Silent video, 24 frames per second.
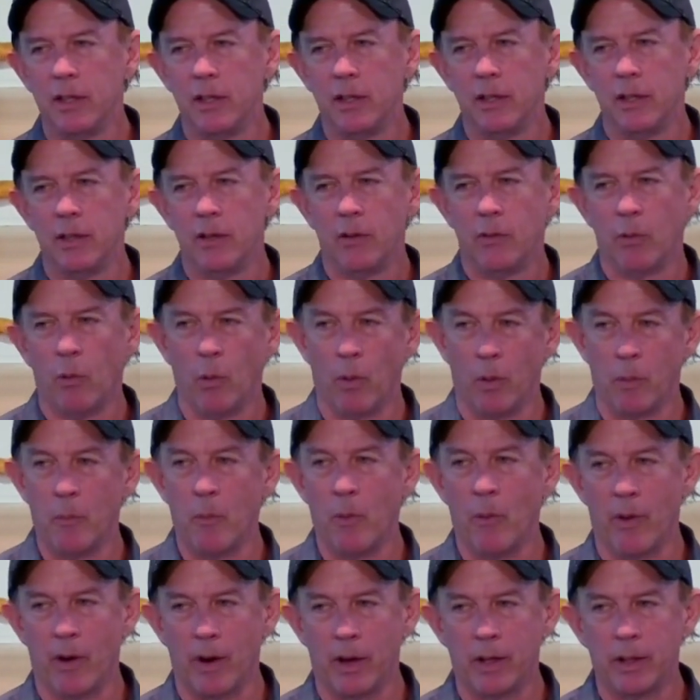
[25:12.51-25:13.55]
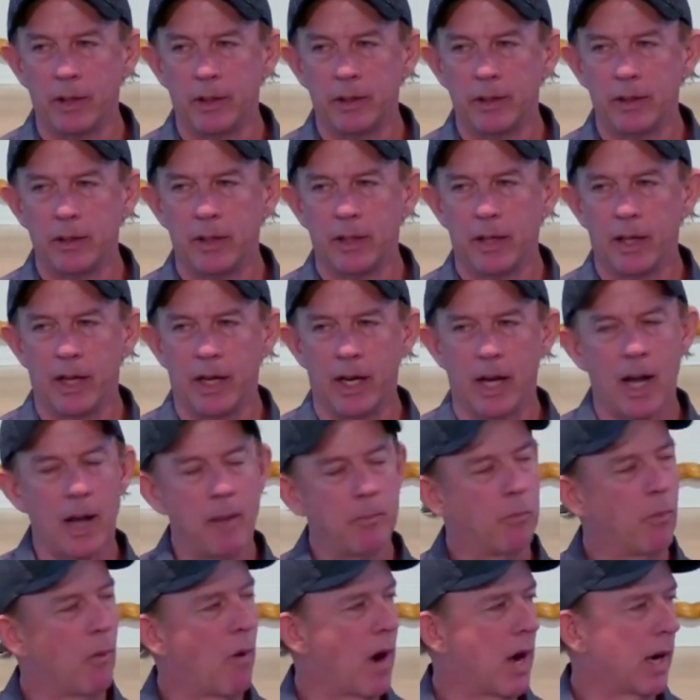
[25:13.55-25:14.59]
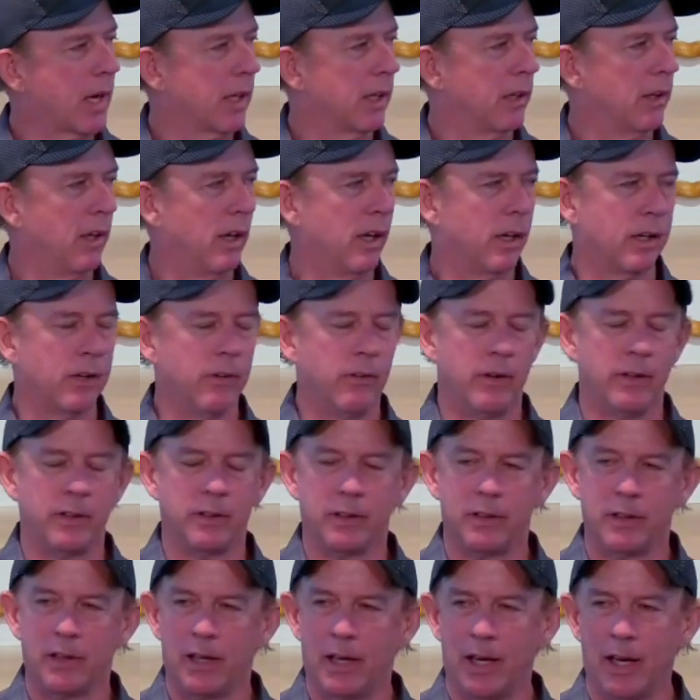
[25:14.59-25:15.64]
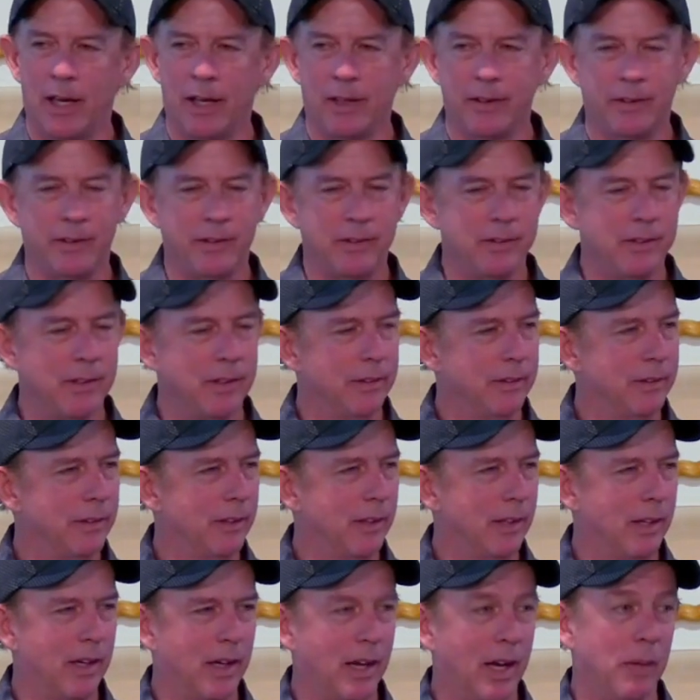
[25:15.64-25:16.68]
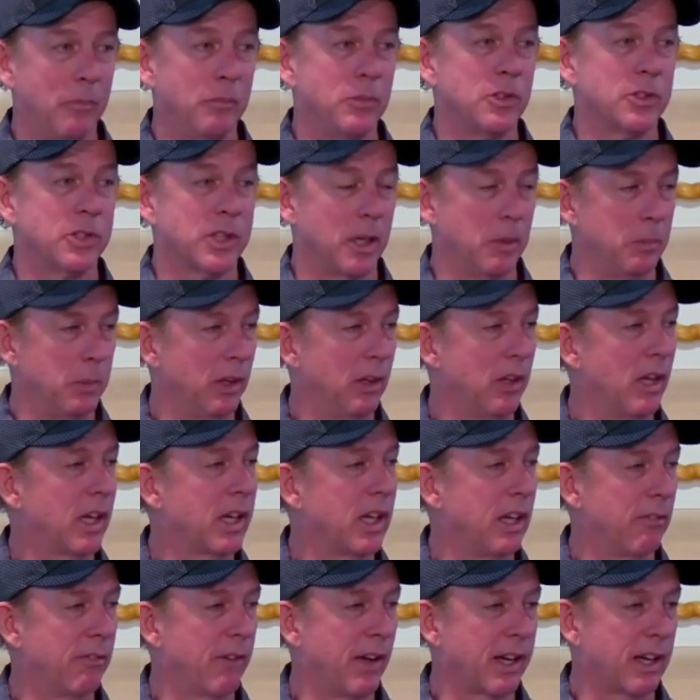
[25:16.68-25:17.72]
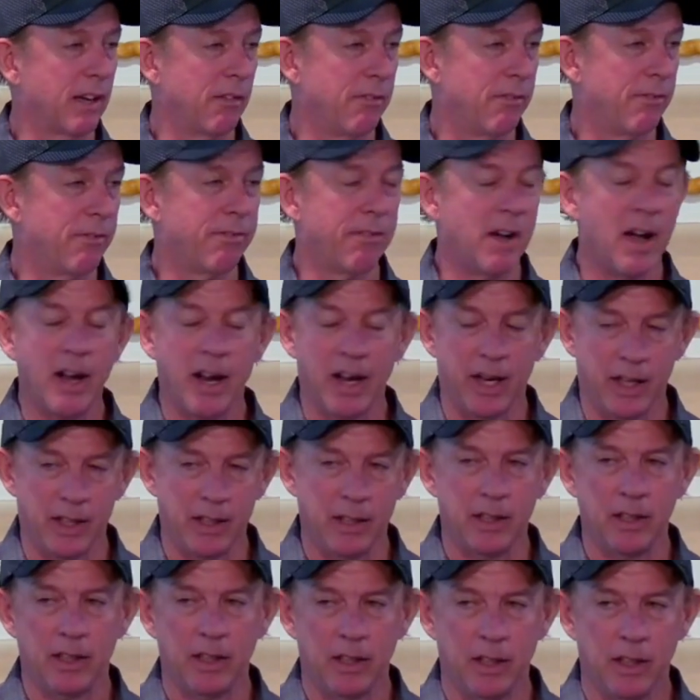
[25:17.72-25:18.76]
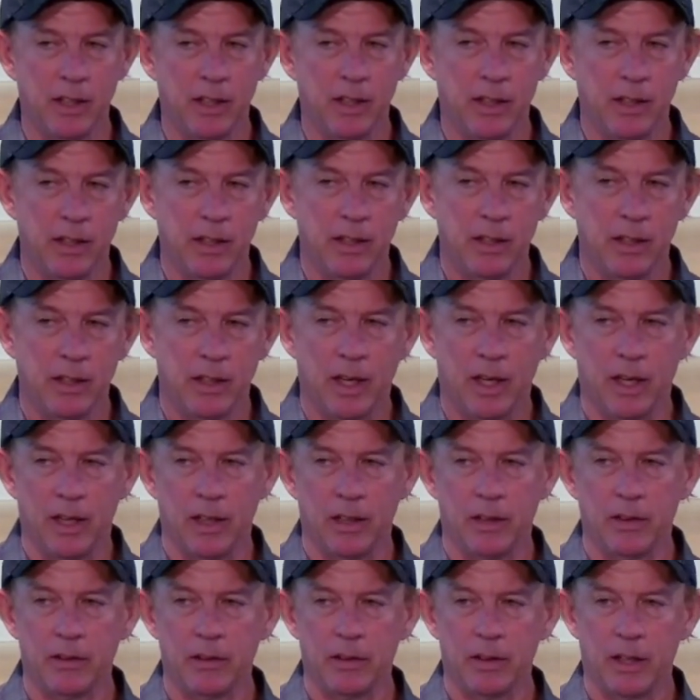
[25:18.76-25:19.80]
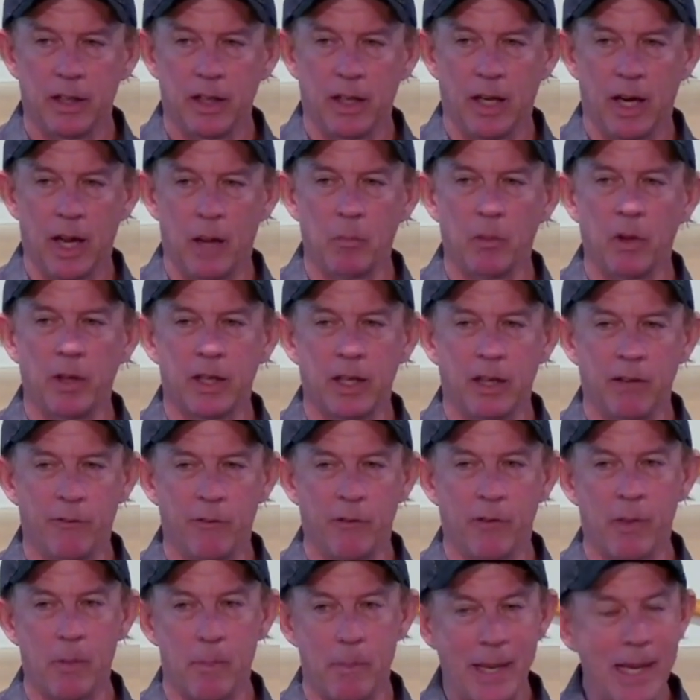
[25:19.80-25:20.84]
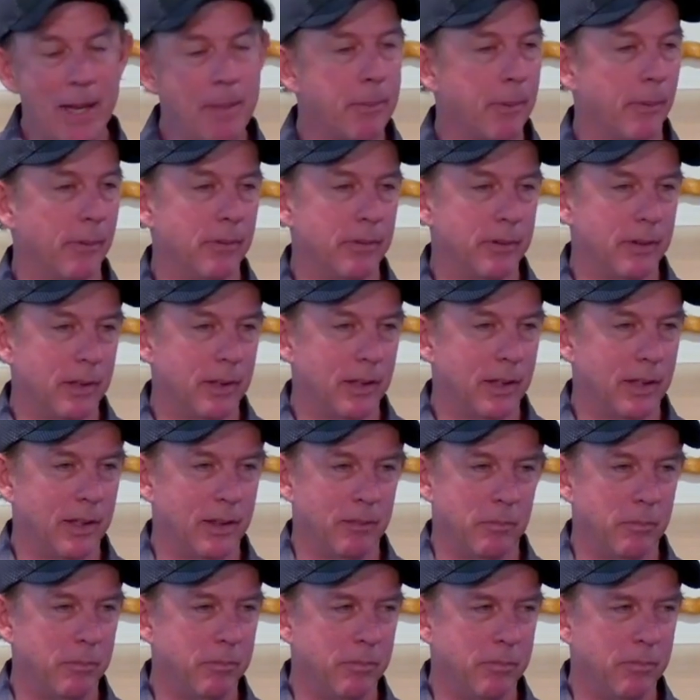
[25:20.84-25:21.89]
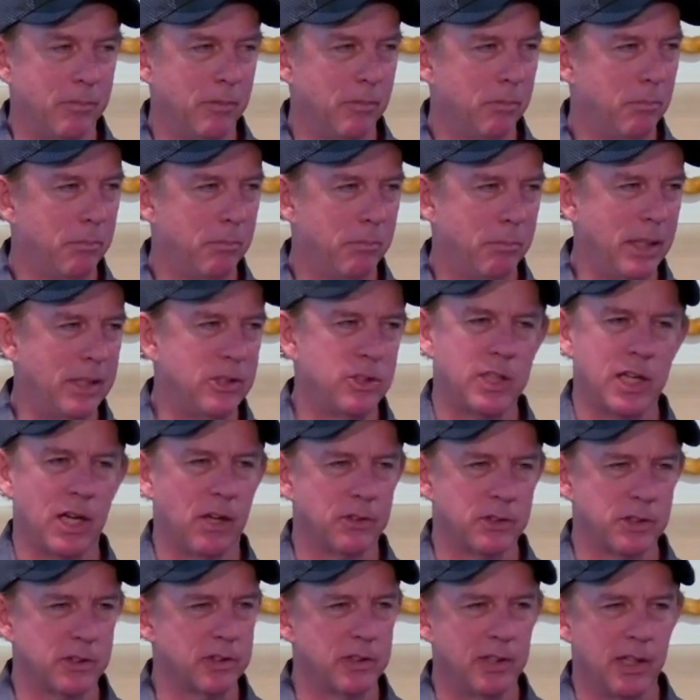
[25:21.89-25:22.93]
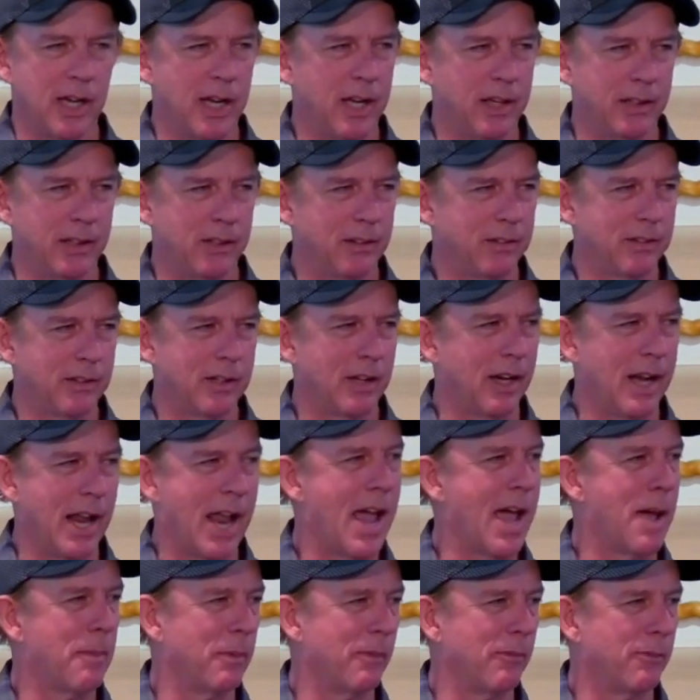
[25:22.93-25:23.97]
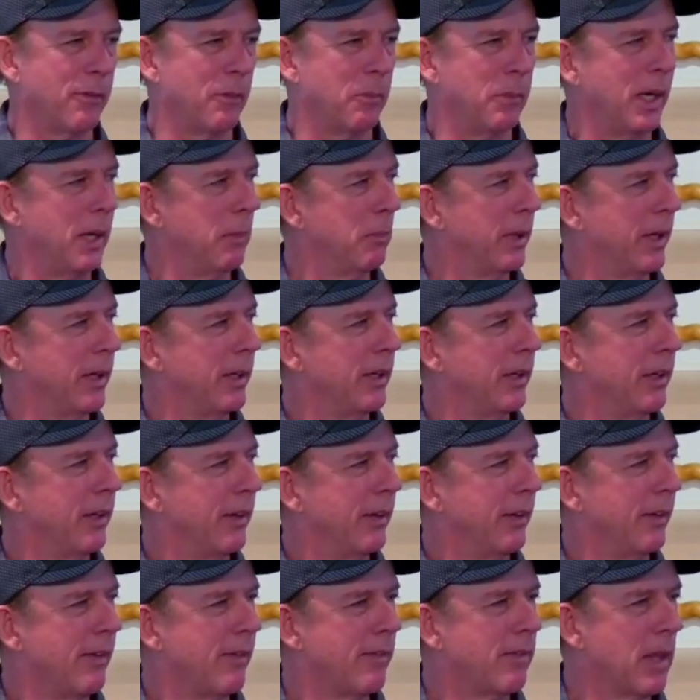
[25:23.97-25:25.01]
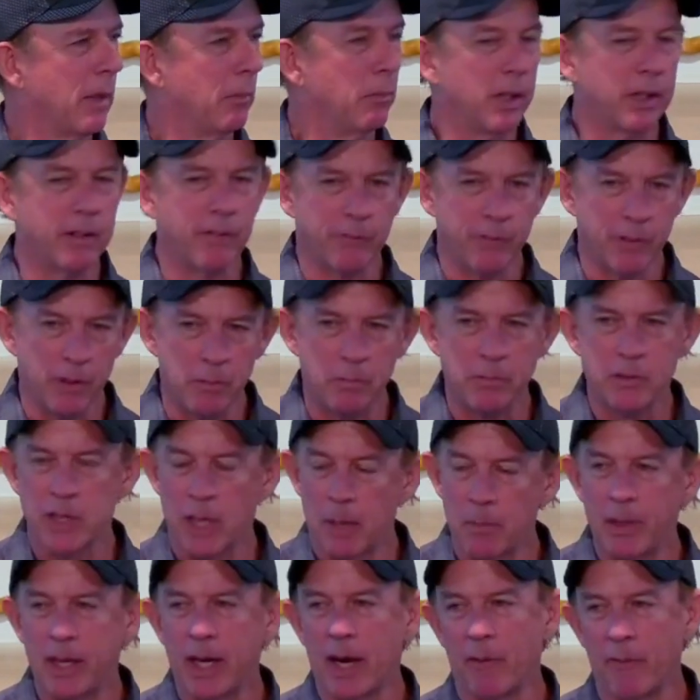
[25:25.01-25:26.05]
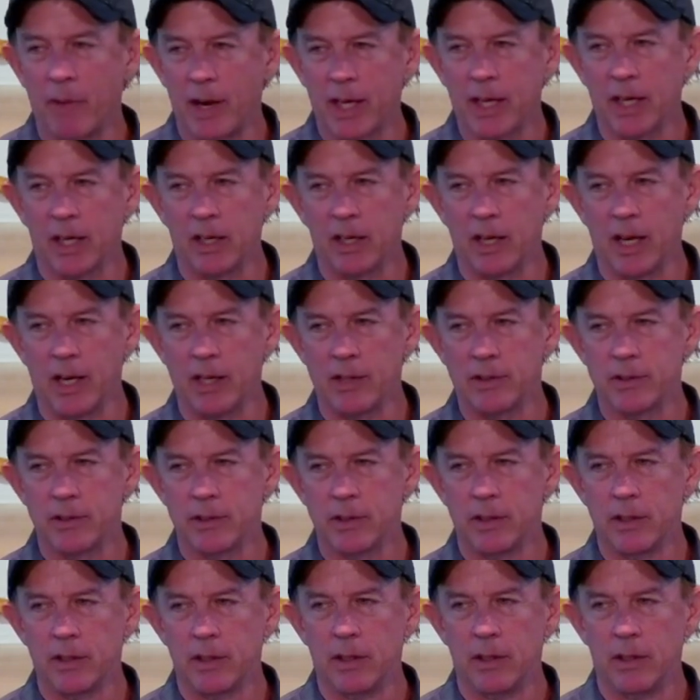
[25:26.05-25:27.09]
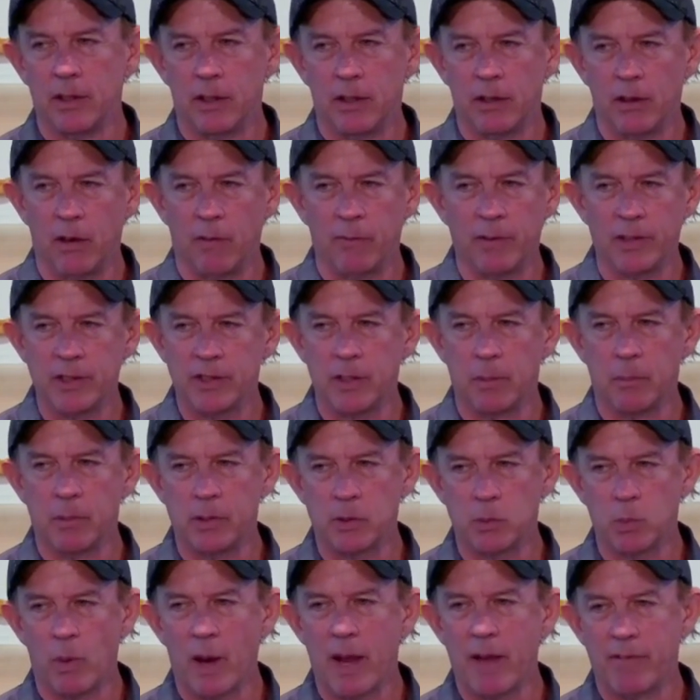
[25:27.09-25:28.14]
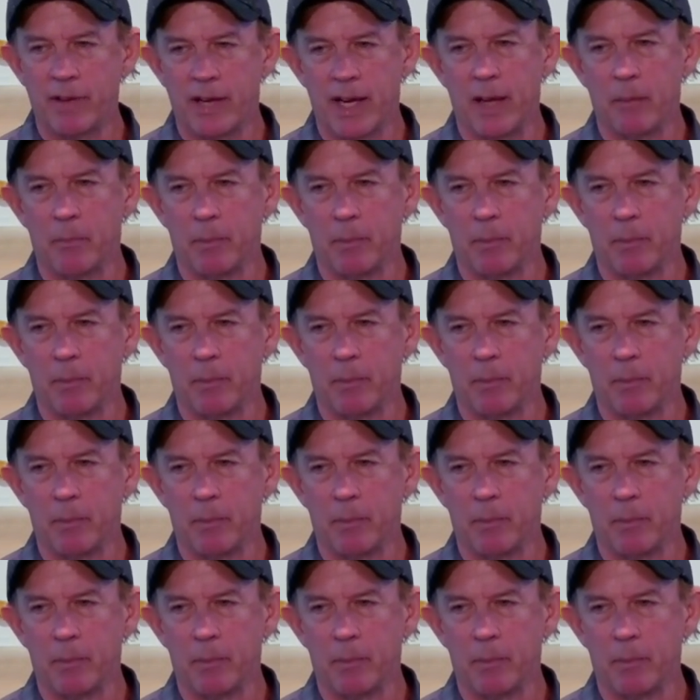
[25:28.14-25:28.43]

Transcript: or more, and I'm walking along going, I, I'm just going to be lucky if I can find, uh, and I'm looking for the people. beach towels is not going to happen for me, but I'm looking for the somebody I recognize. Hopefully somebody's waving at me.